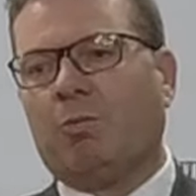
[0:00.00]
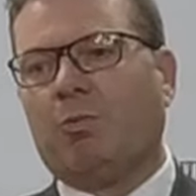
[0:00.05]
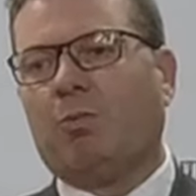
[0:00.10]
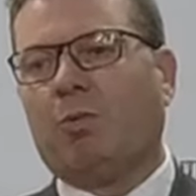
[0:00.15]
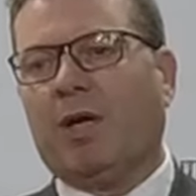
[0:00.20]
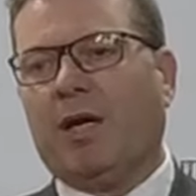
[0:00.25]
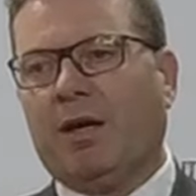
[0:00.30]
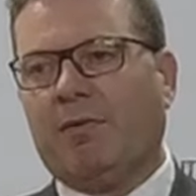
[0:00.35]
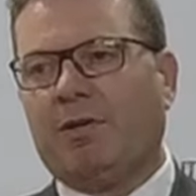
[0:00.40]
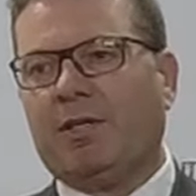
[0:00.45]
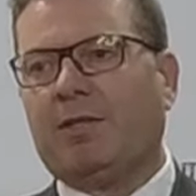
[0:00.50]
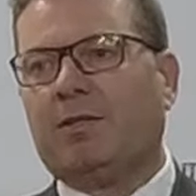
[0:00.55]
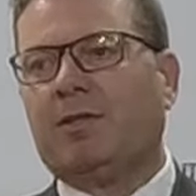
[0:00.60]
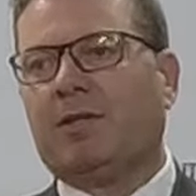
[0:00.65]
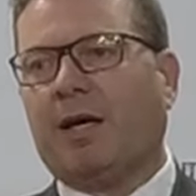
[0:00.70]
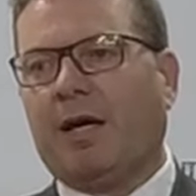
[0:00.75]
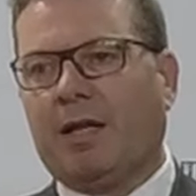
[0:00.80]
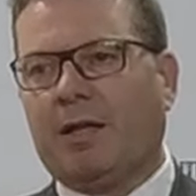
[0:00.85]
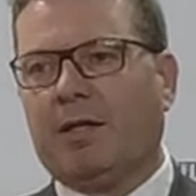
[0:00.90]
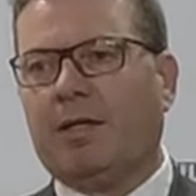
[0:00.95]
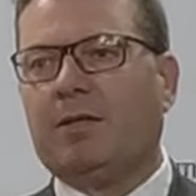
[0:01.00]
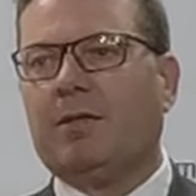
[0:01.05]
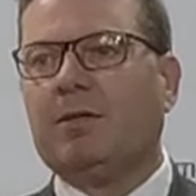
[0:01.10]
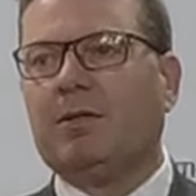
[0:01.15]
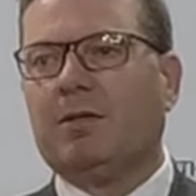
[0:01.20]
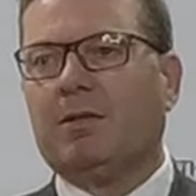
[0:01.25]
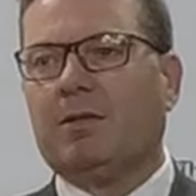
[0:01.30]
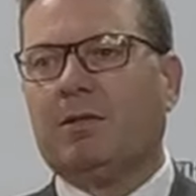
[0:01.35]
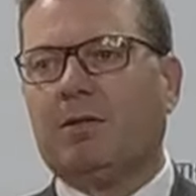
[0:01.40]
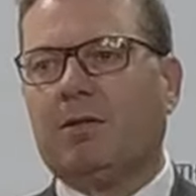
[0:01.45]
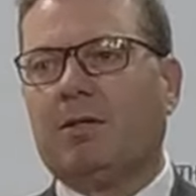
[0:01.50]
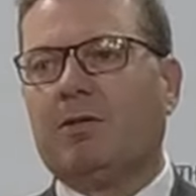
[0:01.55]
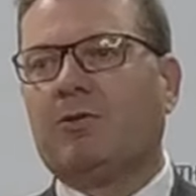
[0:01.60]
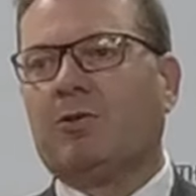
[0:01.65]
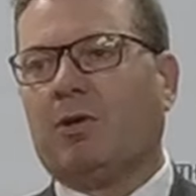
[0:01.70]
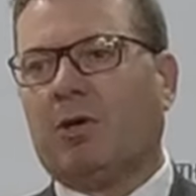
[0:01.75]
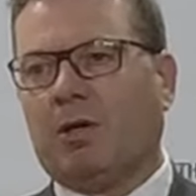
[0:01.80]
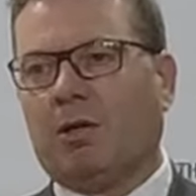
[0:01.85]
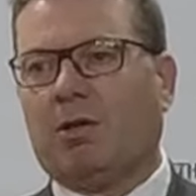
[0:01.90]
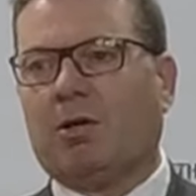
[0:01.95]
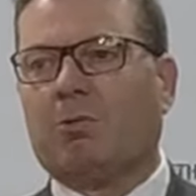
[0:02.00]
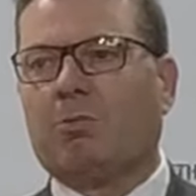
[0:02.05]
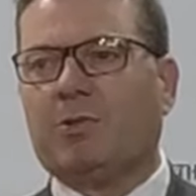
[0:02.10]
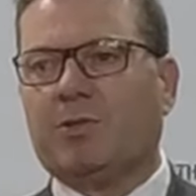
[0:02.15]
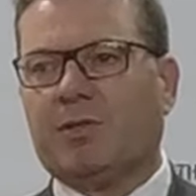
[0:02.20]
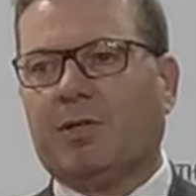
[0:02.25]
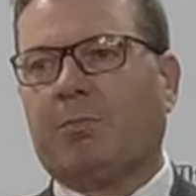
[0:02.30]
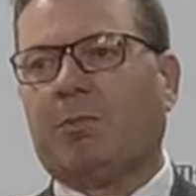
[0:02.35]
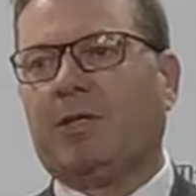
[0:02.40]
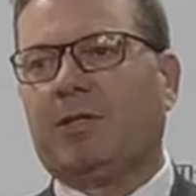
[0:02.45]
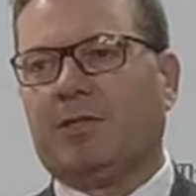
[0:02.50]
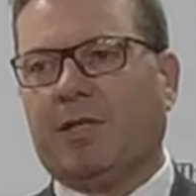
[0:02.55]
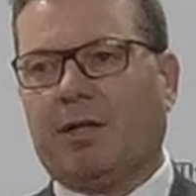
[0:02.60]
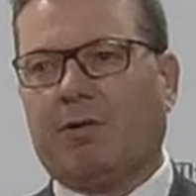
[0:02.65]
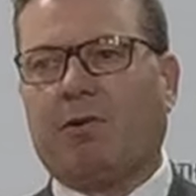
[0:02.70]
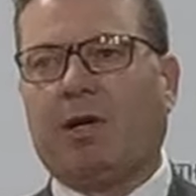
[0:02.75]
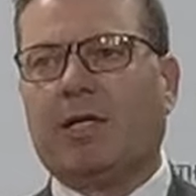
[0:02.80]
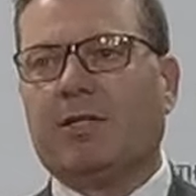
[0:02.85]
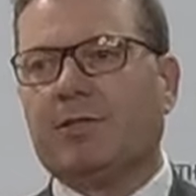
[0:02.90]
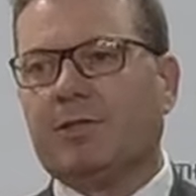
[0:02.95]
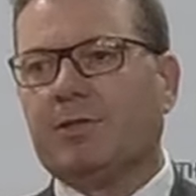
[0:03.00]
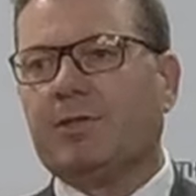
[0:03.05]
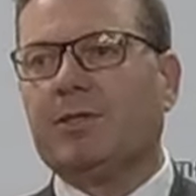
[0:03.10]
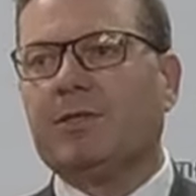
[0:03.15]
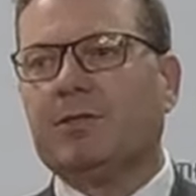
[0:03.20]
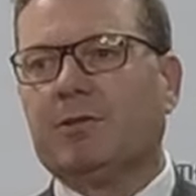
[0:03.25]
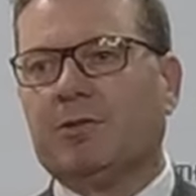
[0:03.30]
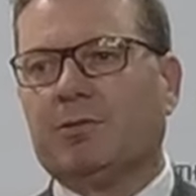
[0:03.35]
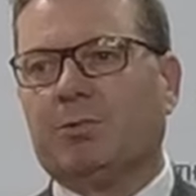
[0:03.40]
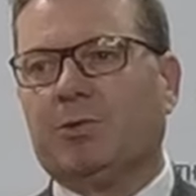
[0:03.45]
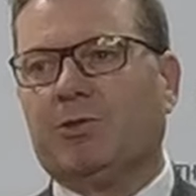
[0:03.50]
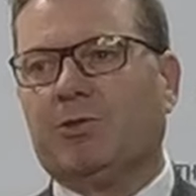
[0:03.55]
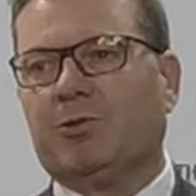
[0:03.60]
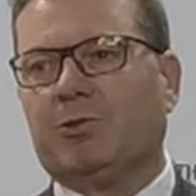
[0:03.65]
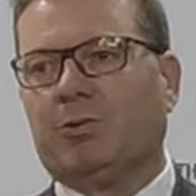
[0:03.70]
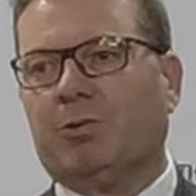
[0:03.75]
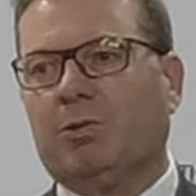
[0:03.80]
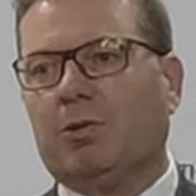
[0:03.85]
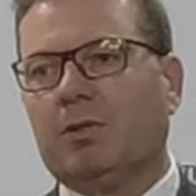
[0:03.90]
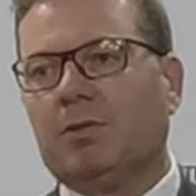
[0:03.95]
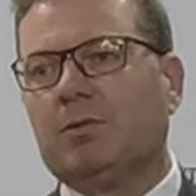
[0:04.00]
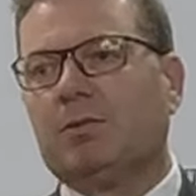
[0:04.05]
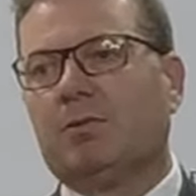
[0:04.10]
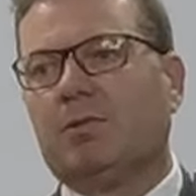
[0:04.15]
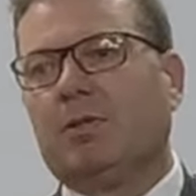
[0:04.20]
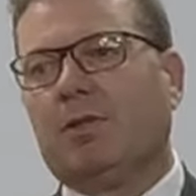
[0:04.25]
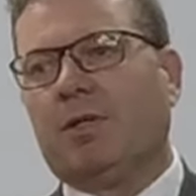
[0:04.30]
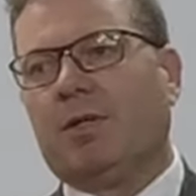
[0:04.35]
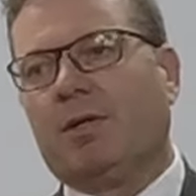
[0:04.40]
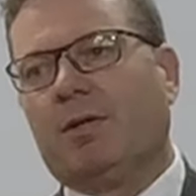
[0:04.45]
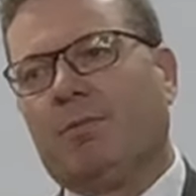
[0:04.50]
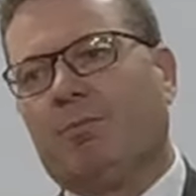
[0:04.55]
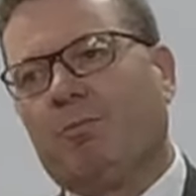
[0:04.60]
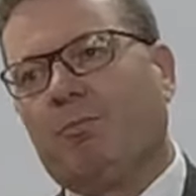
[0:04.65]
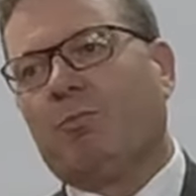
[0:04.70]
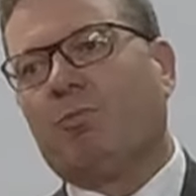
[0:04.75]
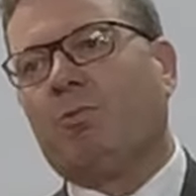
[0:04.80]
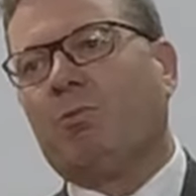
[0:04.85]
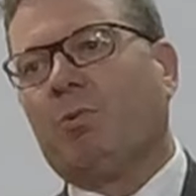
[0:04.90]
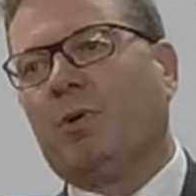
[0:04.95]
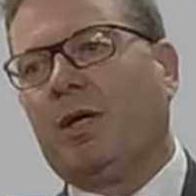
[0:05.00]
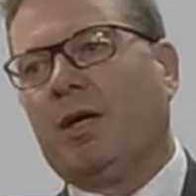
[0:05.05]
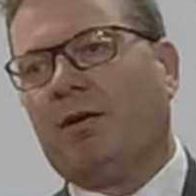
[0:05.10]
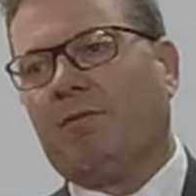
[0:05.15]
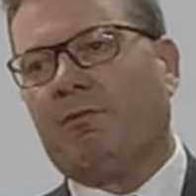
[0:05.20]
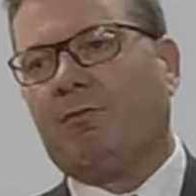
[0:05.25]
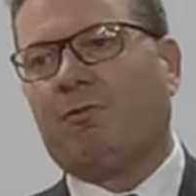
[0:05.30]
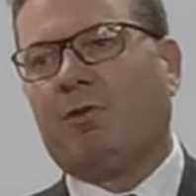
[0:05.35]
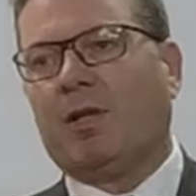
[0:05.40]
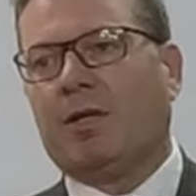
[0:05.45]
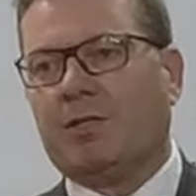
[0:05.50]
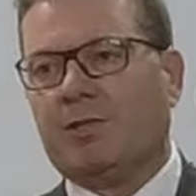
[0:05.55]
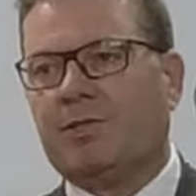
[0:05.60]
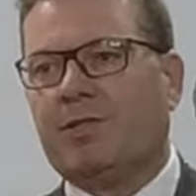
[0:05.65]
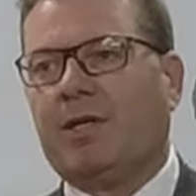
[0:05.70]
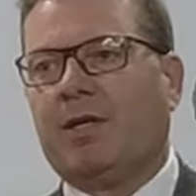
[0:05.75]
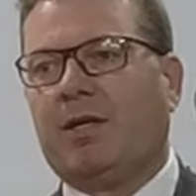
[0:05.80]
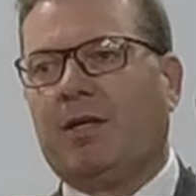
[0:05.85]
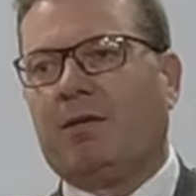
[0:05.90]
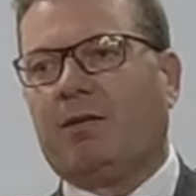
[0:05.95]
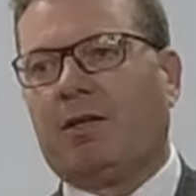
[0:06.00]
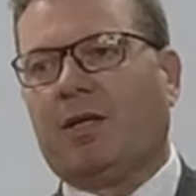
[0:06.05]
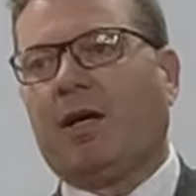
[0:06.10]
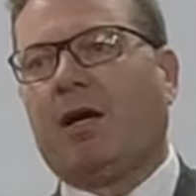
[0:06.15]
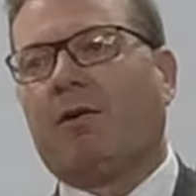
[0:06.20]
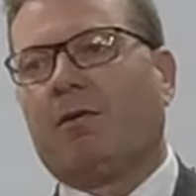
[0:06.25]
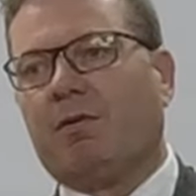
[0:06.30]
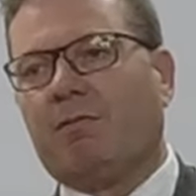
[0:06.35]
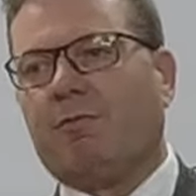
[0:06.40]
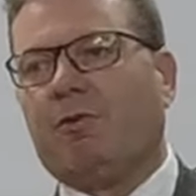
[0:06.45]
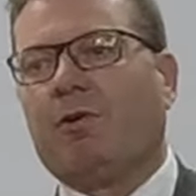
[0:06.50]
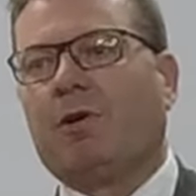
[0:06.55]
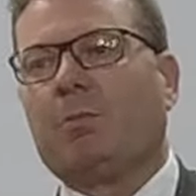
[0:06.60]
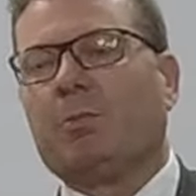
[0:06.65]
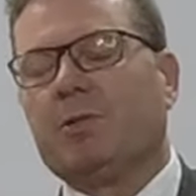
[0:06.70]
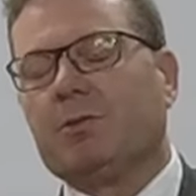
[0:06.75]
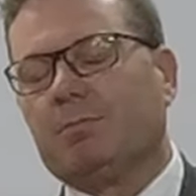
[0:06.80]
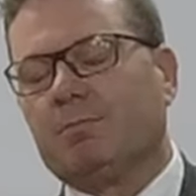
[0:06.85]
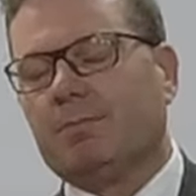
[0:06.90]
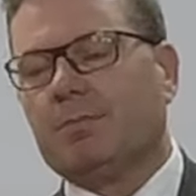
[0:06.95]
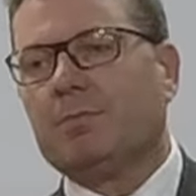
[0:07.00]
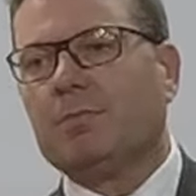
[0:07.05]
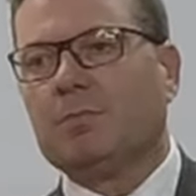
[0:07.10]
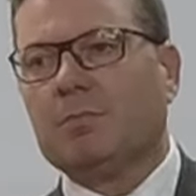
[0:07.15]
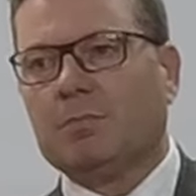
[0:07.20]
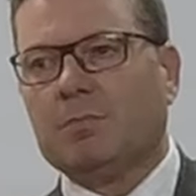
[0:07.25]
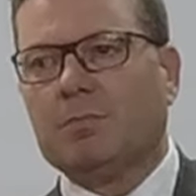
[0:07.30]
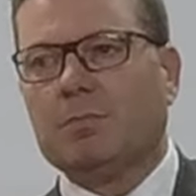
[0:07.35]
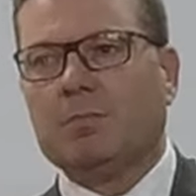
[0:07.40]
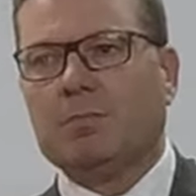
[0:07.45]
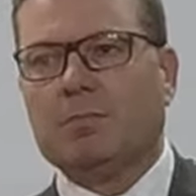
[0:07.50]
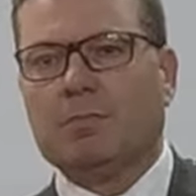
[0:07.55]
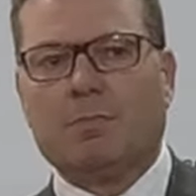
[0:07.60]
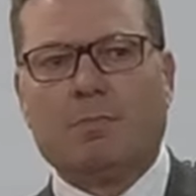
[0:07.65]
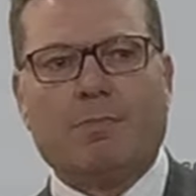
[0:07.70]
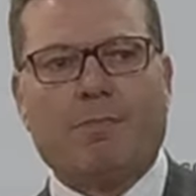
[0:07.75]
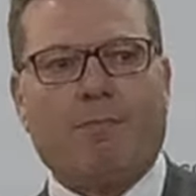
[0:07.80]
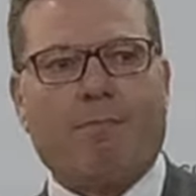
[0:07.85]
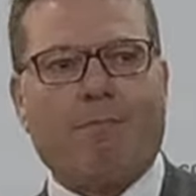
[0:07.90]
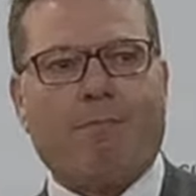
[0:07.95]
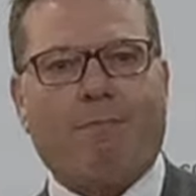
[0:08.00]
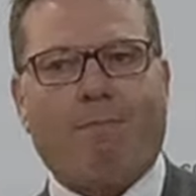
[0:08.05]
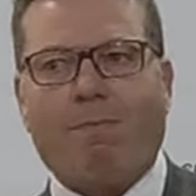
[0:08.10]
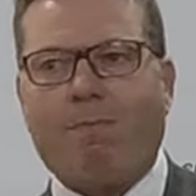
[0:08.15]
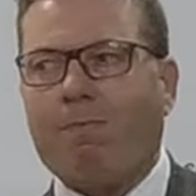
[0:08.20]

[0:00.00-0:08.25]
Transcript: we're having daily dialogue with some of these other agencies to ensure we have a full understanding of the current environment.